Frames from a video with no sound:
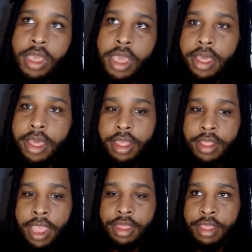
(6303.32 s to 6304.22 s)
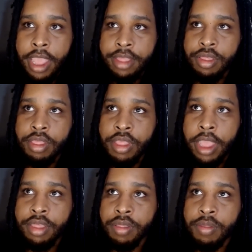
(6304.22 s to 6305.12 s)
Yeah, that, that's that's
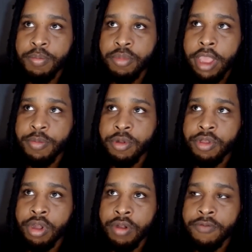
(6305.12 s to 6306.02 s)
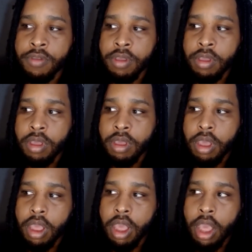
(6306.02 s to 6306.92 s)
that's that's preserved.
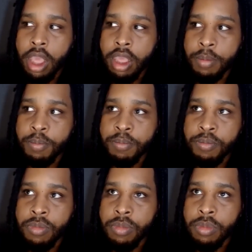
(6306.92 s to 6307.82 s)
Um,